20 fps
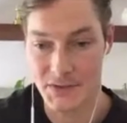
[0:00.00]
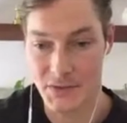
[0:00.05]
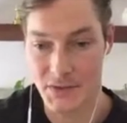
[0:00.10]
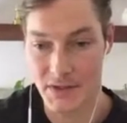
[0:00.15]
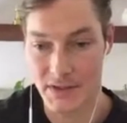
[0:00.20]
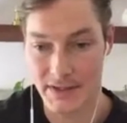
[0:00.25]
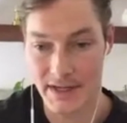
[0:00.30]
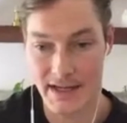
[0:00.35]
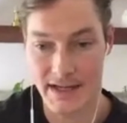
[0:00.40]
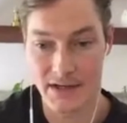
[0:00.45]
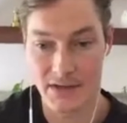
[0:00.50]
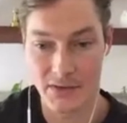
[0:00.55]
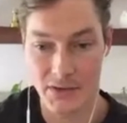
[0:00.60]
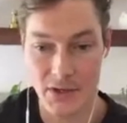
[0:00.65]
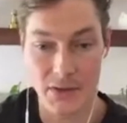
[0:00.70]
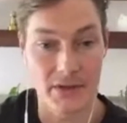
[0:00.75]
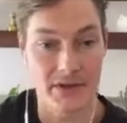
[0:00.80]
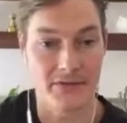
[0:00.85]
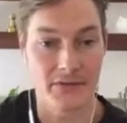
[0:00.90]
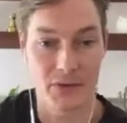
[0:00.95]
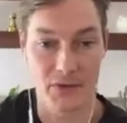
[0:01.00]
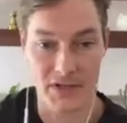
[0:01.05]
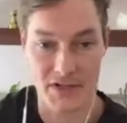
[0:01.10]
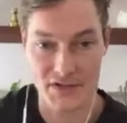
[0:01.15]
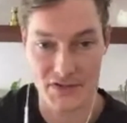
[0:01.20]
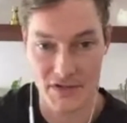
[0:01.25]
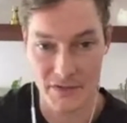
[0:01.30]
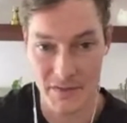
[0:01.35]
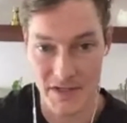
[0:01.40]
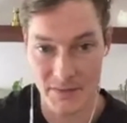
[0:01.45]
are now going fully
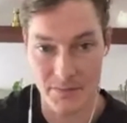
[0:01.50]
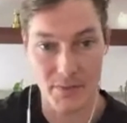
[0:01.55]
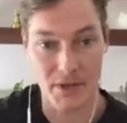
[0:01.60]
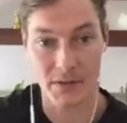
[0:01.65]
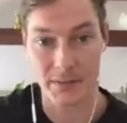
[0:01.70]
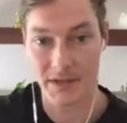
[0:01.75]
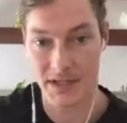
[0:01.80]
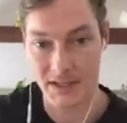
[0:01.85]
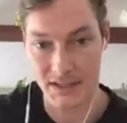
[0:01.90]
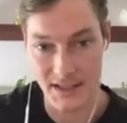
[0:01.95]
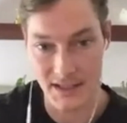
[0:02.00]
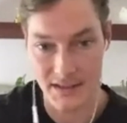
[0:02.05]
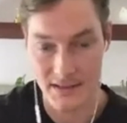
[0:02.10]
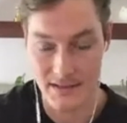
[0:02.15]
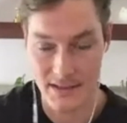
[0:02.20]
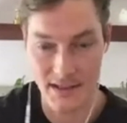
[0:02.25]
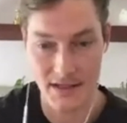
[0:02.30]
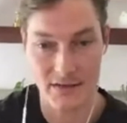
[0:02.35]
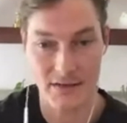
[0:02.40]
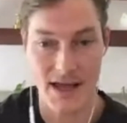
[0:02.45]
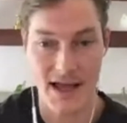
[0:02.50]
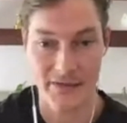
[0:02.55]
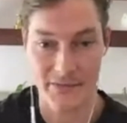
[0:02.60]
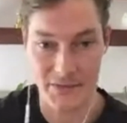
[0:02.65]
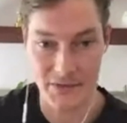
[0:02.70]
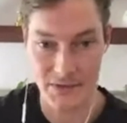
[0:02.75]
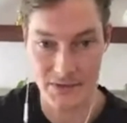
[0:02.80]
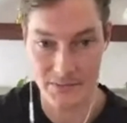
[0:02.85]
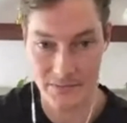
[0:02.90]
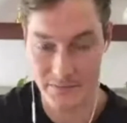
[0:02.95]
distributed permanently.
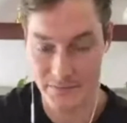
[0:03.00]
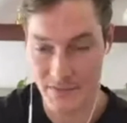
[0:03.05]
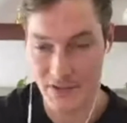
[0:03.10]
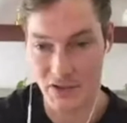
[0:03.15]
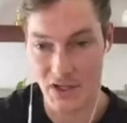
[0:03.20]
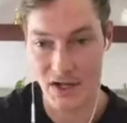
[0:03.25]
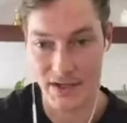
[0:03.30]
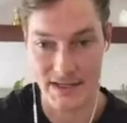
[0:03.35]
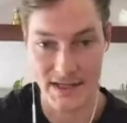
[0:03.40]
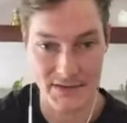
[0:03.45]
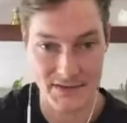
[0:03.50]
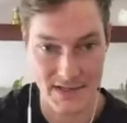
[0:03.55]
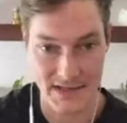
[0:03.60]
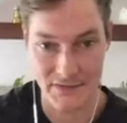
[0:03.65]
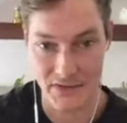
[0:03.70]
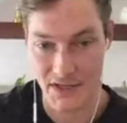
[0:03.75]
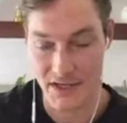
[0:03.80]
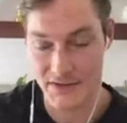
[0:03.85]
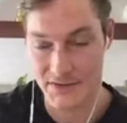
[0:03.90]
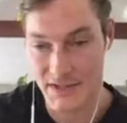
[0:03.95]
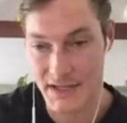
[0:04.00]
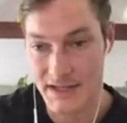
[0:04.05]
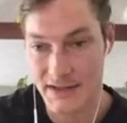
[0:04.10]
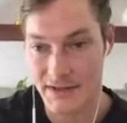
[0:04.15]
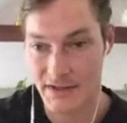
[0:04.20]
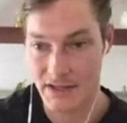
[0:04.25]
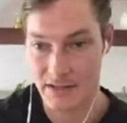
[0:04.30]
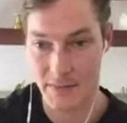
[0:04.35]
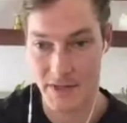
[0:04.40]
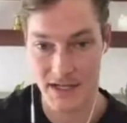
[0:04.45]
After the lockdowns and everything are done, they're
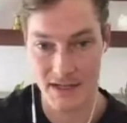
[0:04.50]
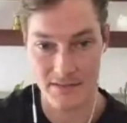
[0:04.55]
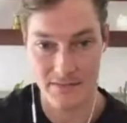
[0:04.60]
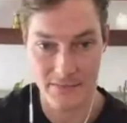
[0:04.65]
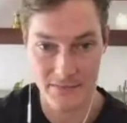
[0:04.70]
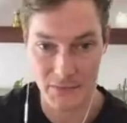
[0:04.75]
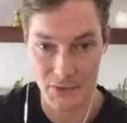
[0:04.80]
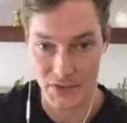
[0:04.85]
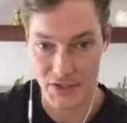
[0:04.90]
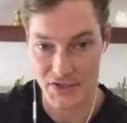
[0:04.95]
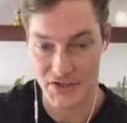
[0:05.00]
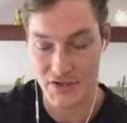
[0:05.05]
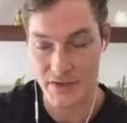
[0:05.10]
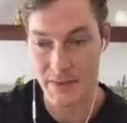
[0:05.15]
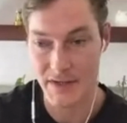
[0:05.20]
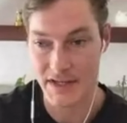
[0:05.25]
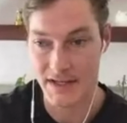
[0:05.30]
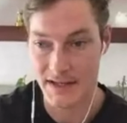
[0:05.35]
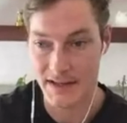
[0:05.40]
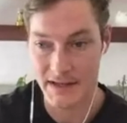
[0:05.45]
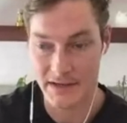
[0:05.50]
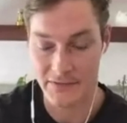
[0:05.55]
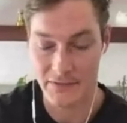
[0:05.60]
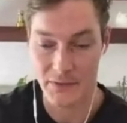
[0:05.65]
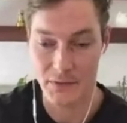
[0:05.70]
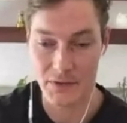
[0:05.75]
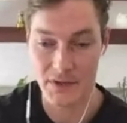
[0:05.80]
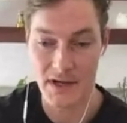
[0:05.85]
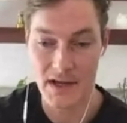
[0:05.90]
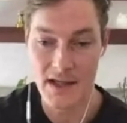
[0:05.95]
going to be fully distributed, and
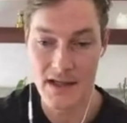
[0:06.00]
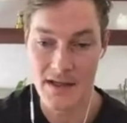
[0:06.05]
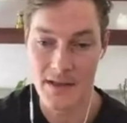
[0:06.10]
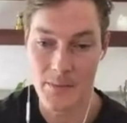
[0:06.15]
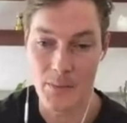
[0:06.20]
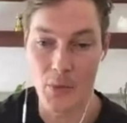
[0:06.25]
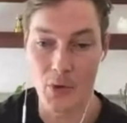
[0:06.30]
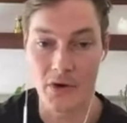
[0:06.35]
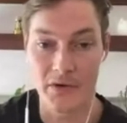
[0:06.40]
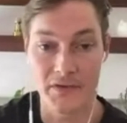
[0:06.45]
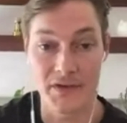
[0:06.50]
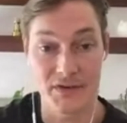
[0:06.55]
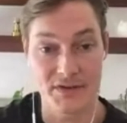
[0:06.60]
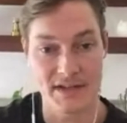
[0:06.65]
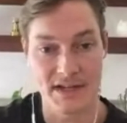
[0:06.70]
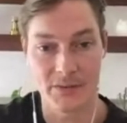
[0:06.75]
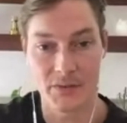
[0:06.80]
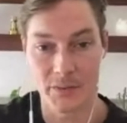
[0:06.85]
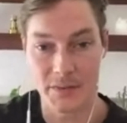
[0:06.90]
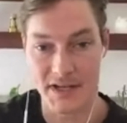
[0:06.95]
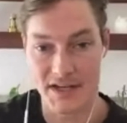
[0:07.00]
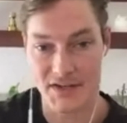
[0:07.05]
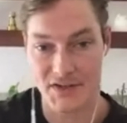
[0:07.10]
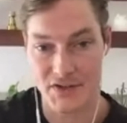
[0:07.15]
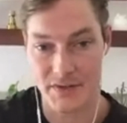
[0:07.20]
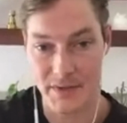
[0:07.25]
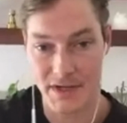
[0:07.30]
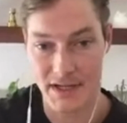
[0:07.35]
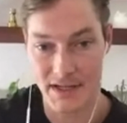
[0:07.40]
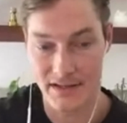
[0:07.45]
therefore more of their team will be
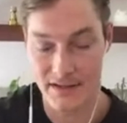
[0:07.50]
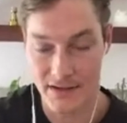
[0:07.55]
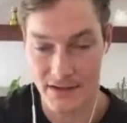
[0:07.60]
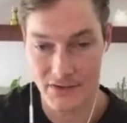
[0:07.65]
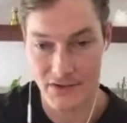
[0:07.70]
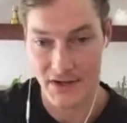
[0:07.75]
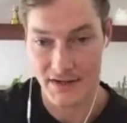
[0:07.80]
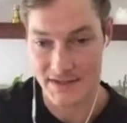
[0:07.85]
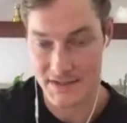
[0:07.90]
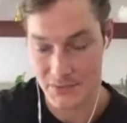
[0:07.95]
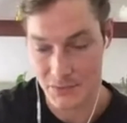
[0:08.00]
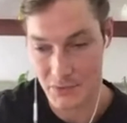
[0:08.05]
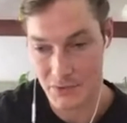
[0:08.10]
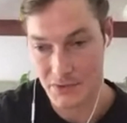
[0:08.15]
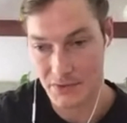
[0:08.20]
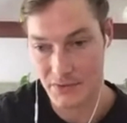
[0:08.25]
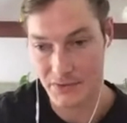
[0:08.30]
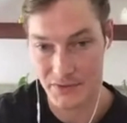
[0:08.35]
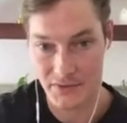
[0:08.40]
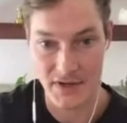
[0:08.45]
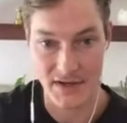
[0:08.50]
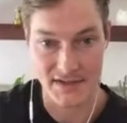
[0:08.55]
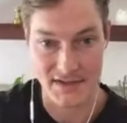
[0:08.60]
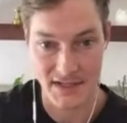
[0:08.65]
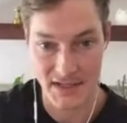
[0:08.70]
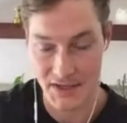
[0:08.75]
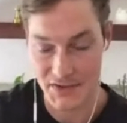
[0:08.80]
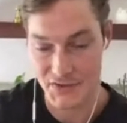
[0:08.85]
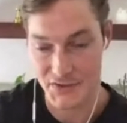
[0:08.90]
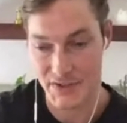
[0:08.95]
distributed across the world, across the
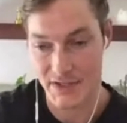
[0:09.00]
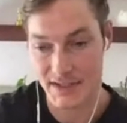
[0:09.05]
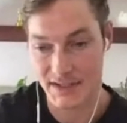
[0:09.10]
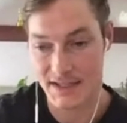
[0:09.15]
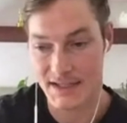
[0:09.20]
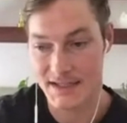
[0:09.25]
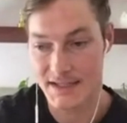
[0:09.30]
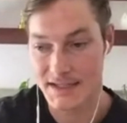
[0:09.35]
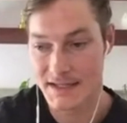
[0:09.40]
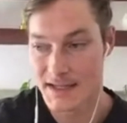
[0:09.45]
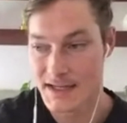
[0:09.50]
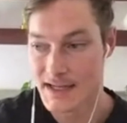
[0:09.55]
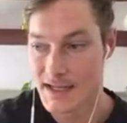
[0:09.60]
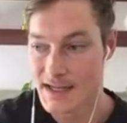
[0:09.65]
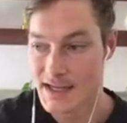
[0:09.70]
country at least.